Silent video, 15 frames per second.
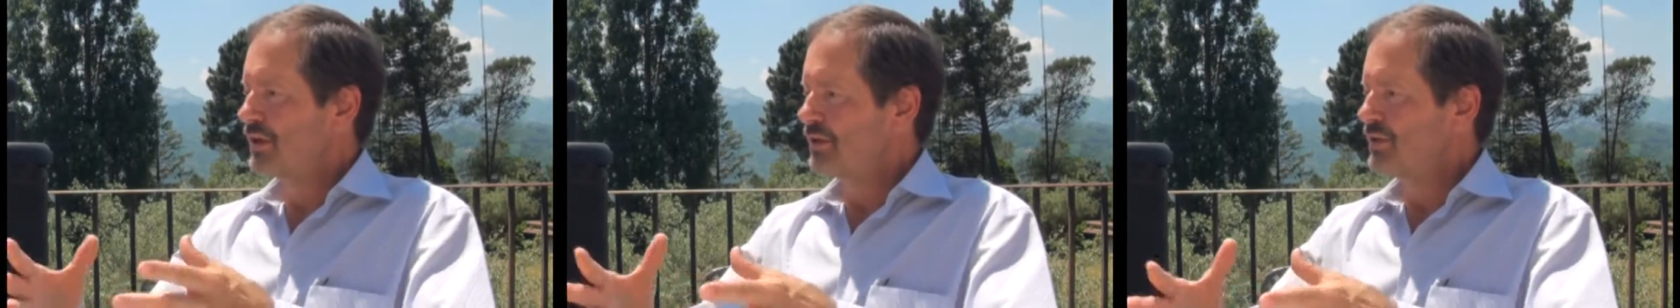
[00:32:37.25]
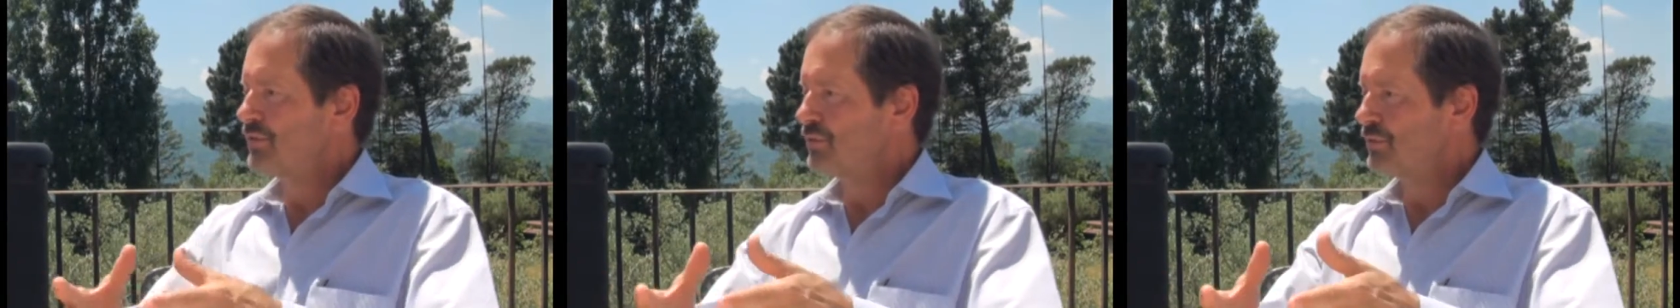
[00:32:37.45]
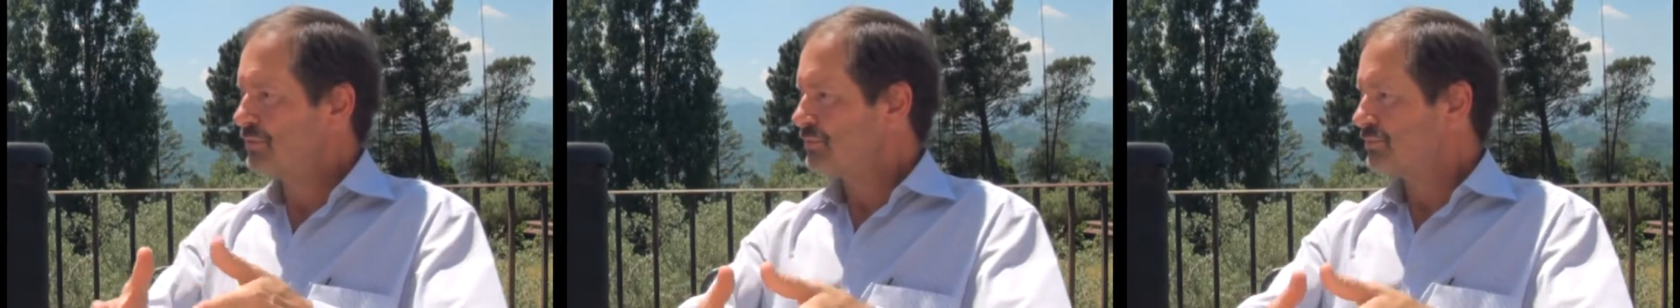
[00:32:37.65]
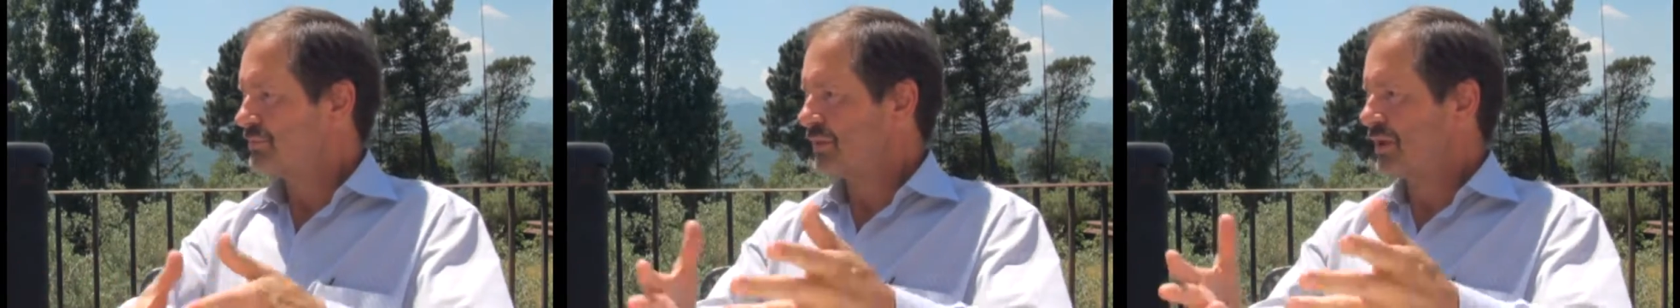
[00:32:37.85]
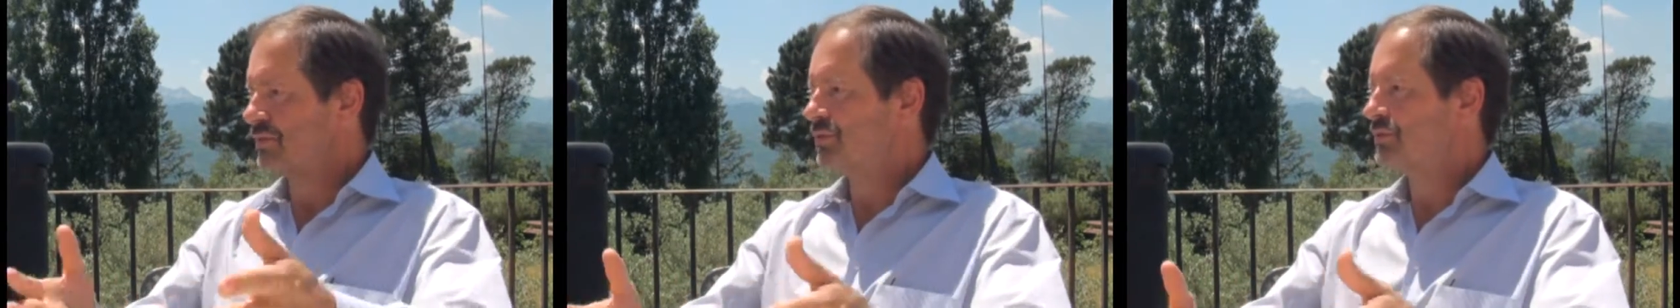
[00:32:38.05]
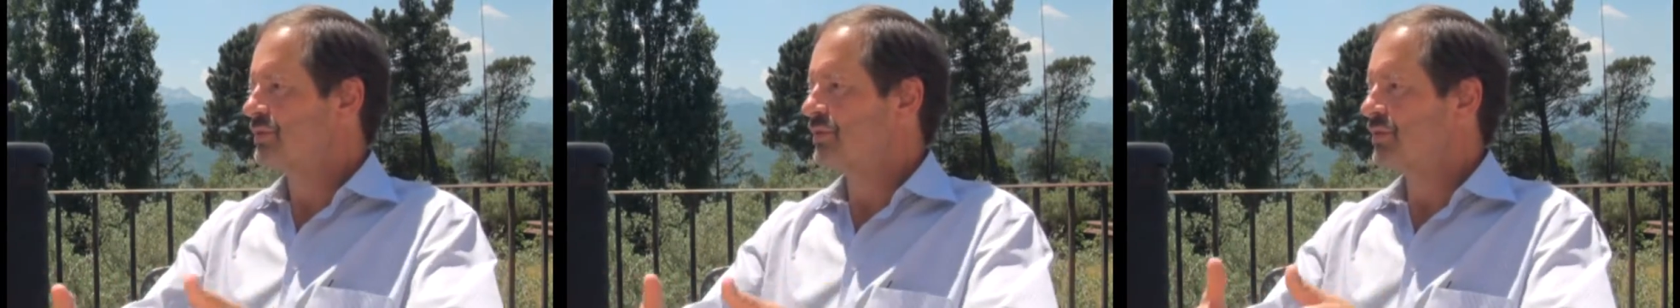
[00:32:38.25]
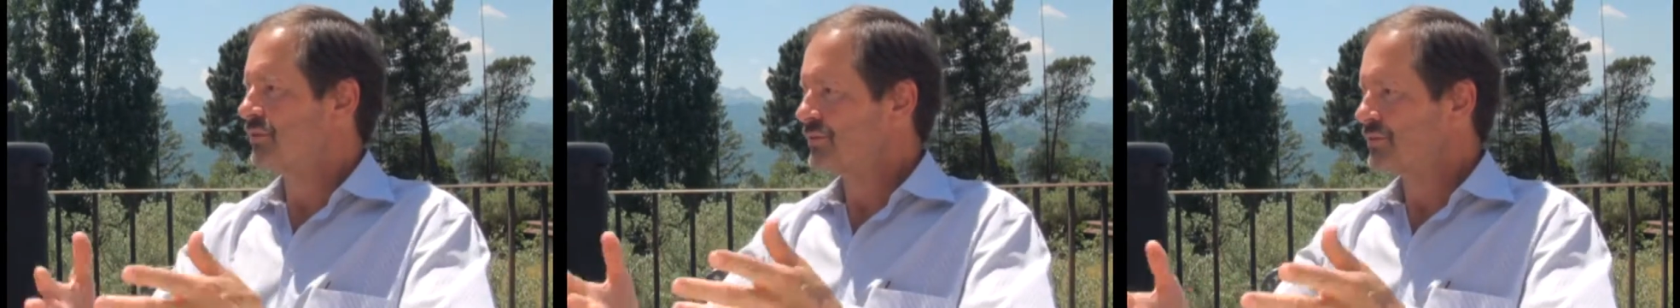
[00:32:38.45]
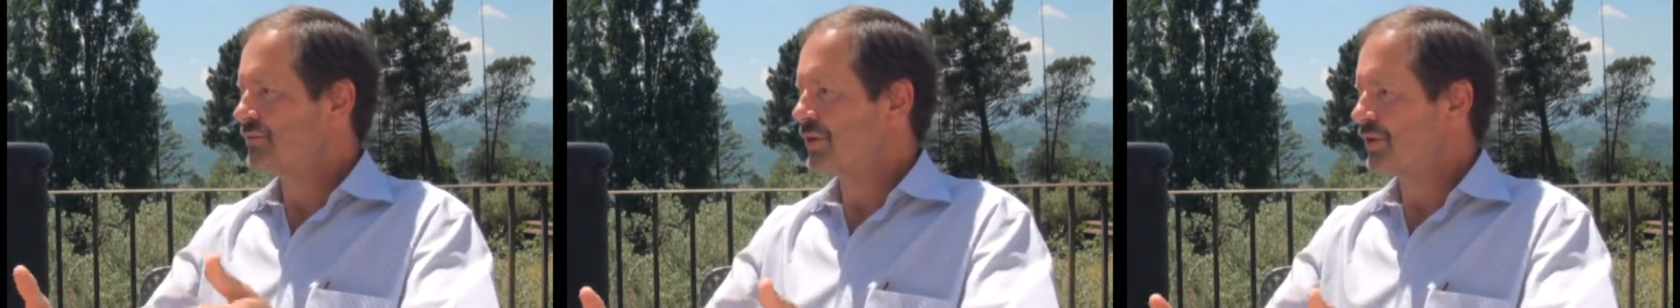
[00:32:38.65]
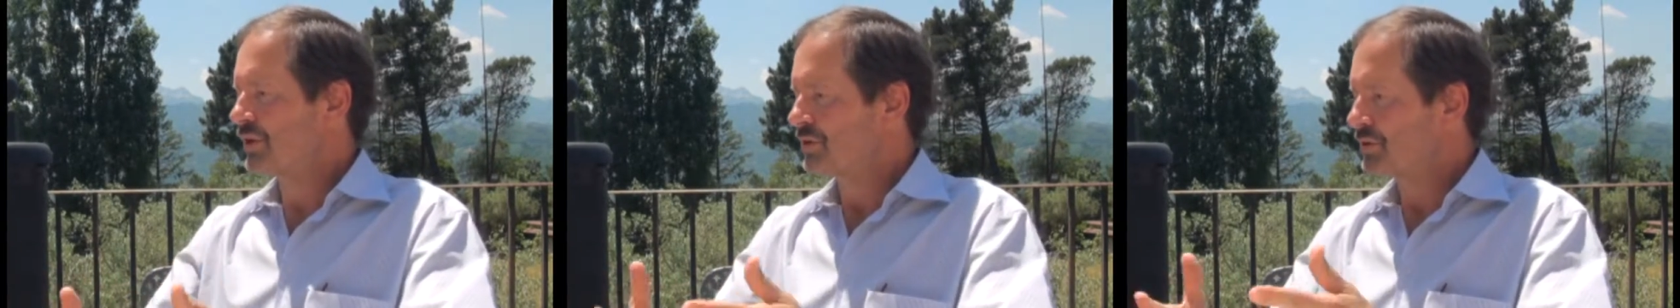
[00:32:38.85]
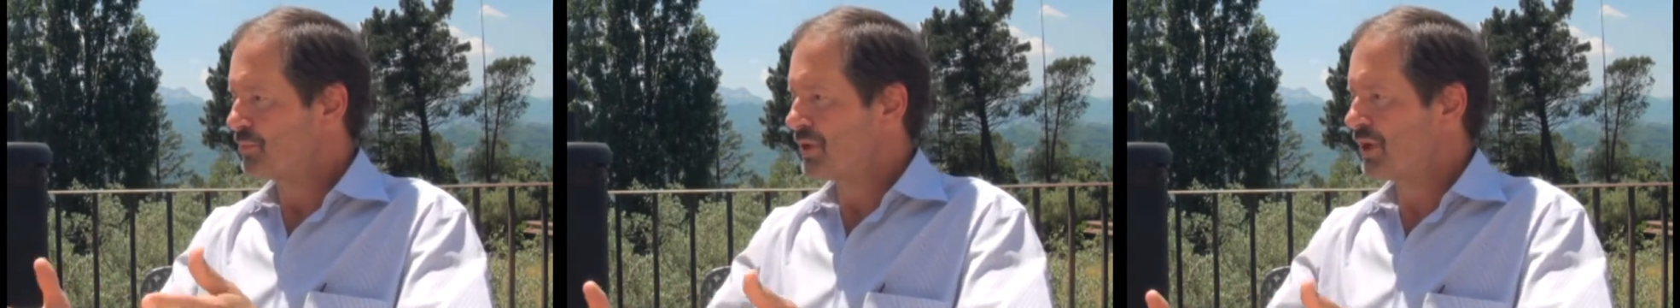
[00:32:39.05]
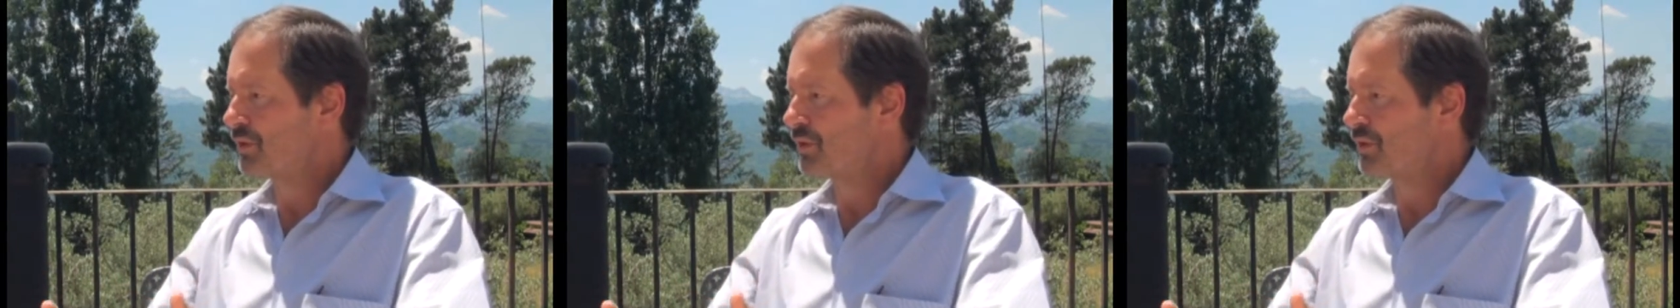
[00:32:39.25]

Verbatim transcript: I knew had you know figured out the